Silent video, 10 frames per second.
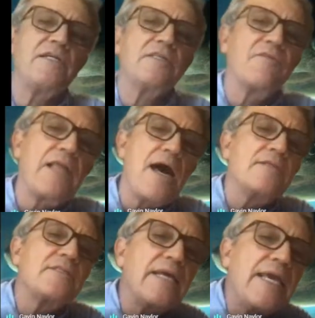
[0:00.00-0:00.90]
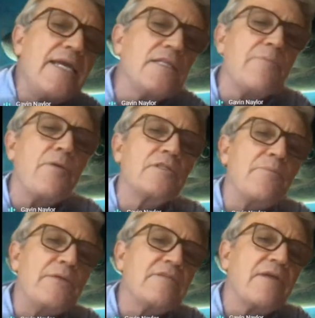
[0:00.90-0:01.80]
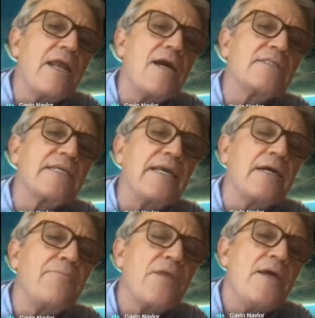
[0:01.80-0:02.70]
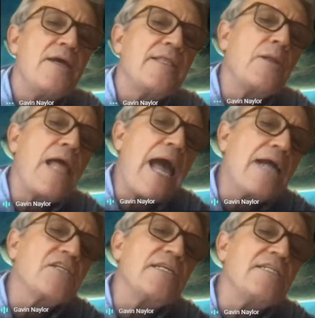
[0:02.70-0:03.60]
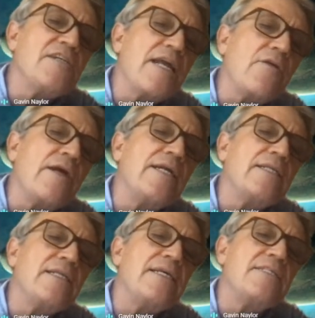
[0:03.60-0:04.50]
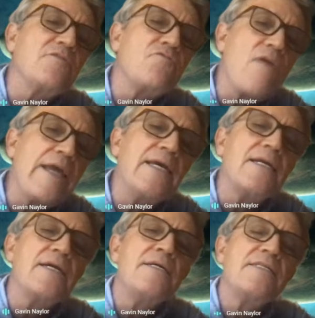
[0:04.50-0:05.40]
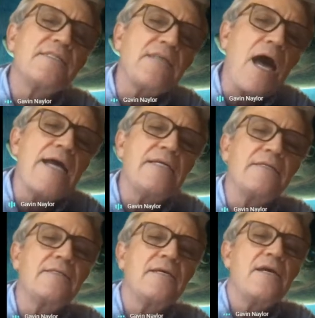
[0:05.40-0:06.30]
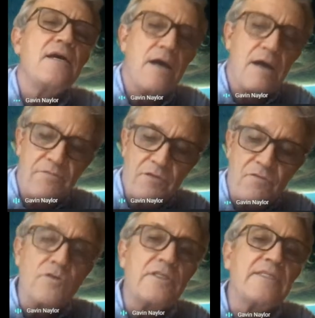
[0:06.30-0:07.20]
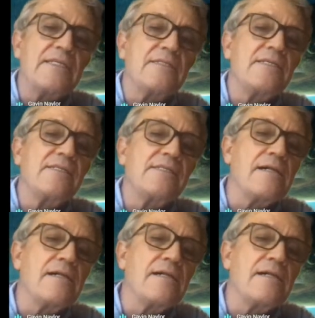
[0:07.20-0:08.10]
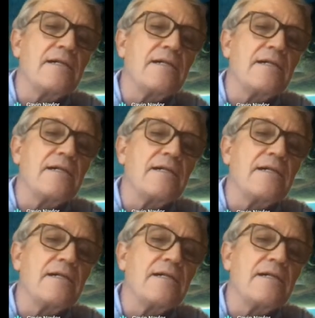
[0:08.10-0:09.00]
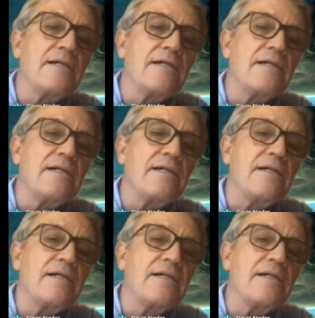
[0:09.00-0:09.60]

sheets of glass and heat the bottom piece of glass here, they will actually generate these regular sized vortices, these cells. And here's a little simulation